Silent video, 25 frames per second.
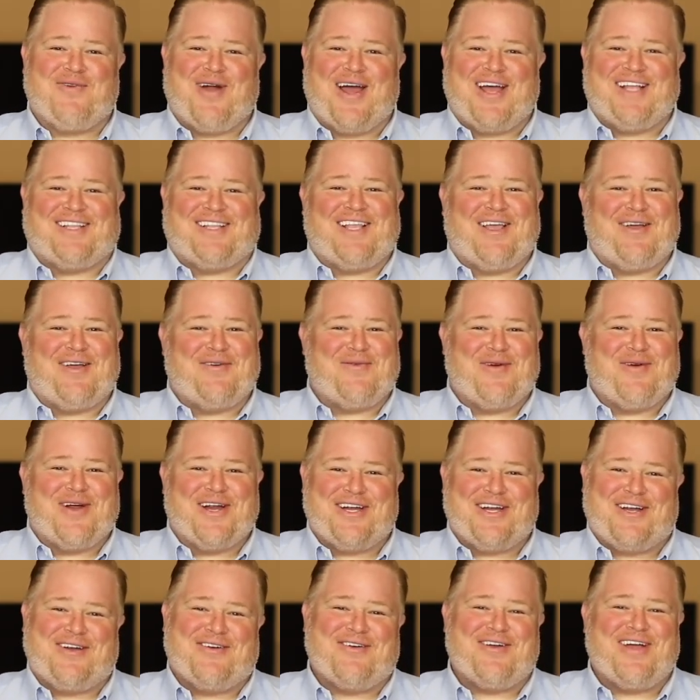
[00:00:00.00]
right there
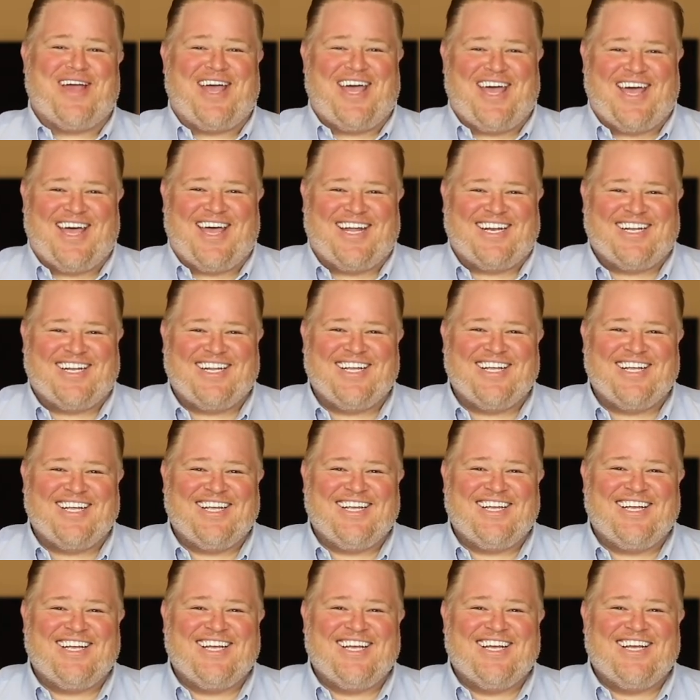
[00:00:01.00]
where you're at.
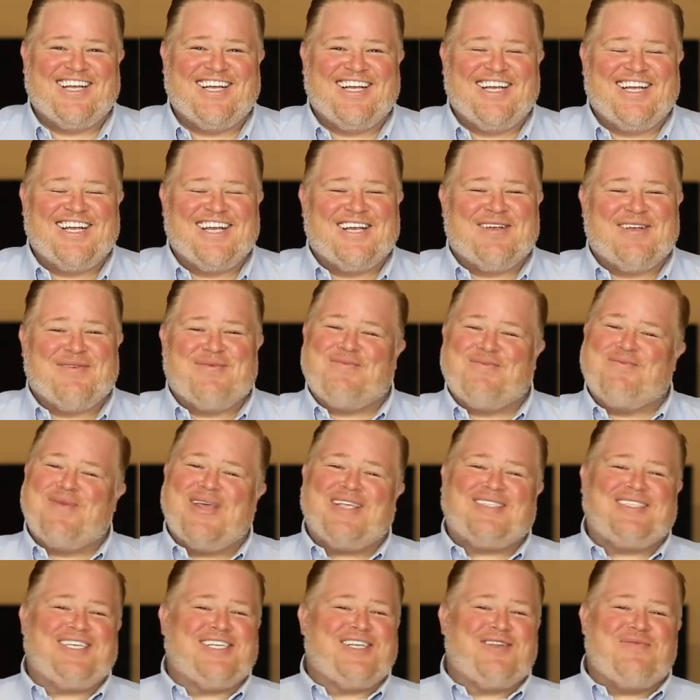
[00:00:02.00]

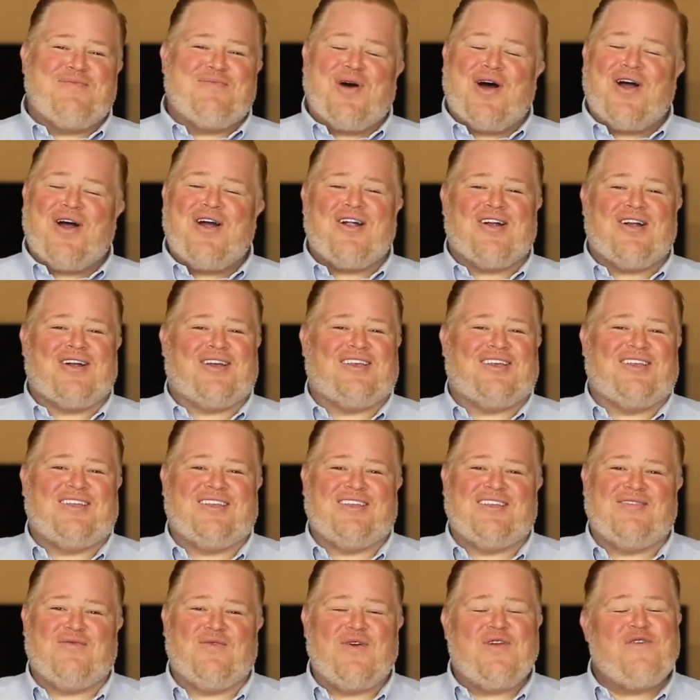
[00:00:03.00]
Missing the mark.
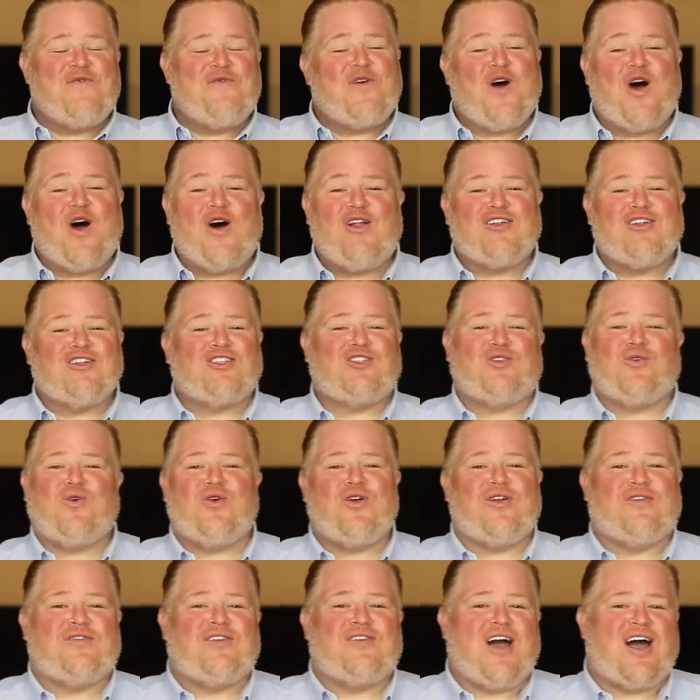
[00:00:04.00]
We've fallen
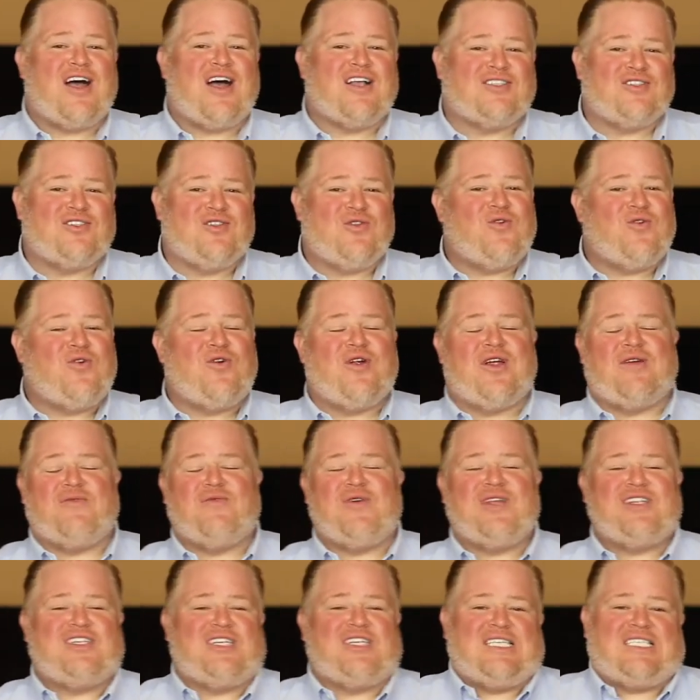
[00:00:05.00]
short of God's glory.
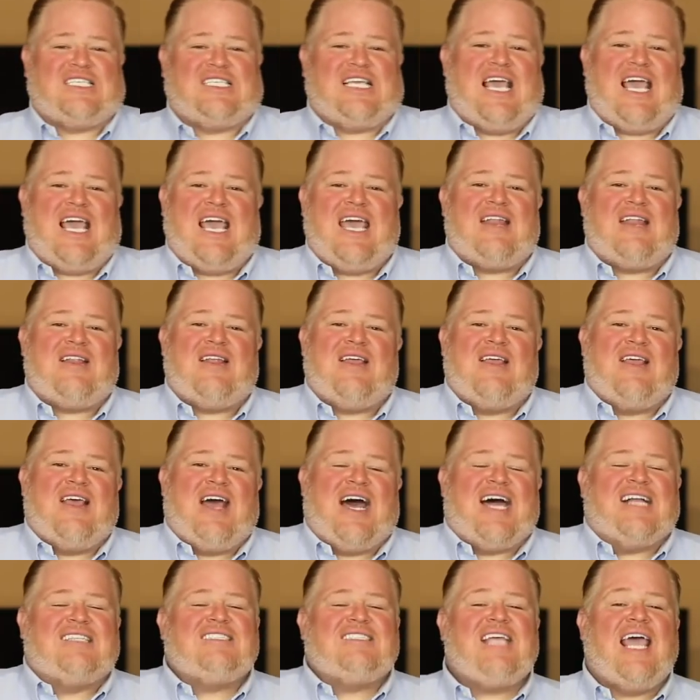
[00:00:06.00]
We just can't
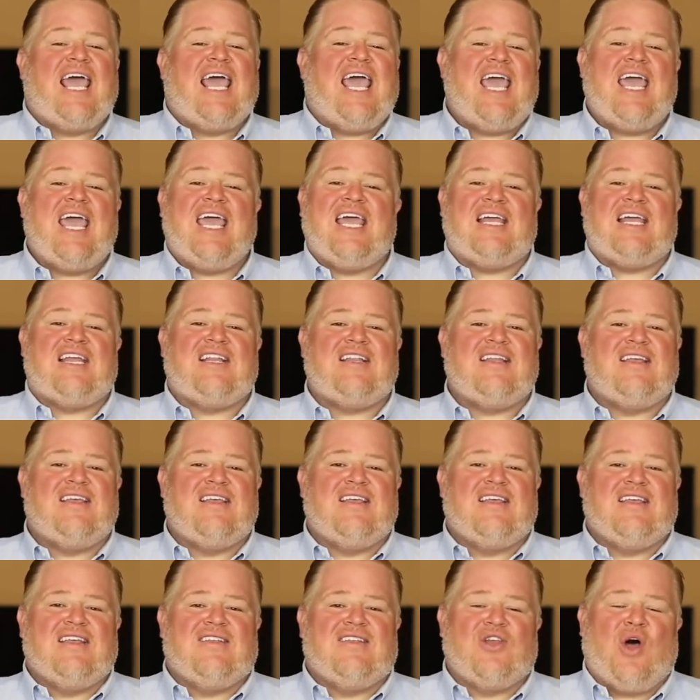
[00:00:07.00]
attain
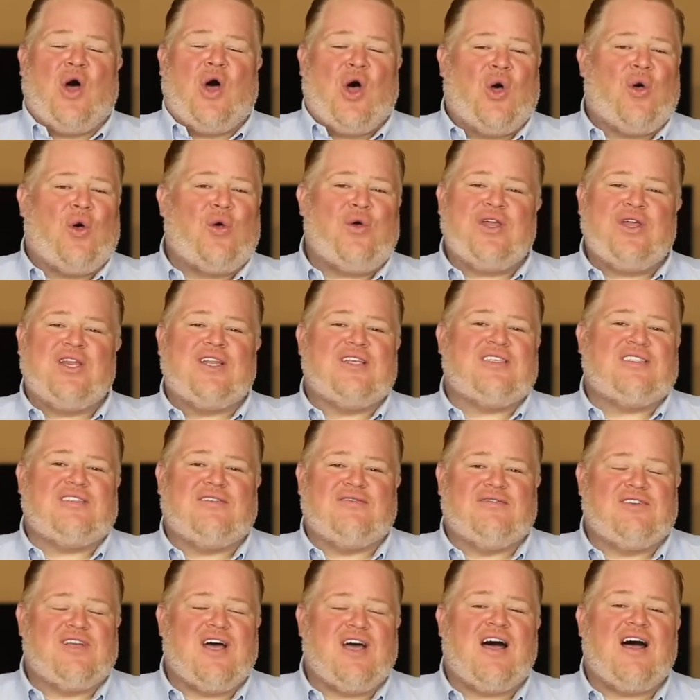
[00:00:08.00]
the holiness
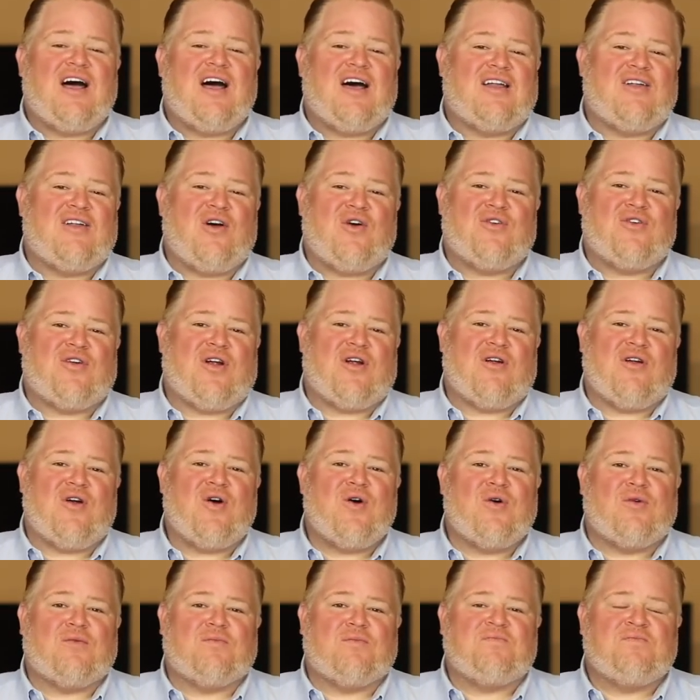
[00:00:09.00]
of God on our
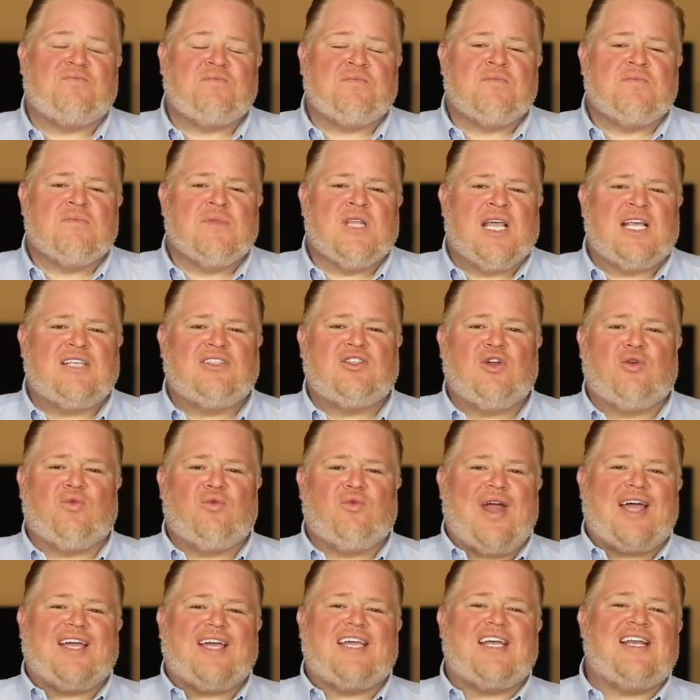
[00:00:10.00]
own. And so
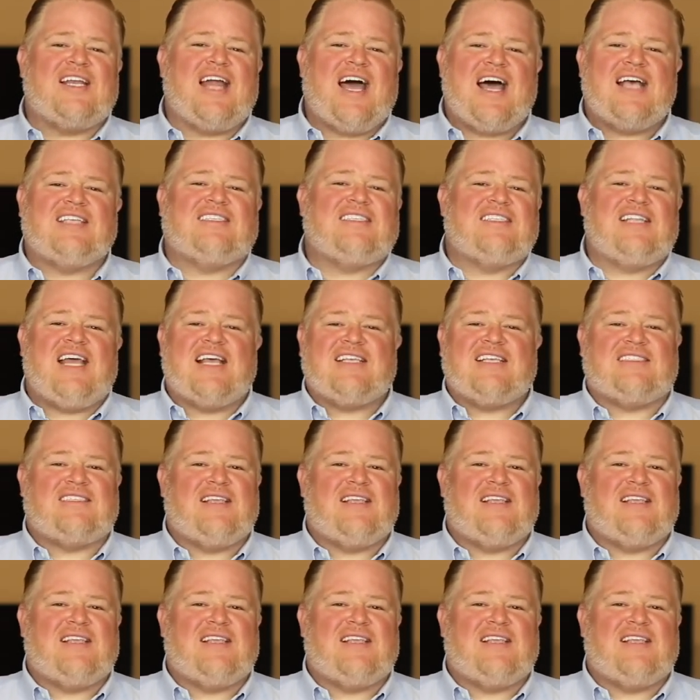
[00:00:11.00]
recognizing that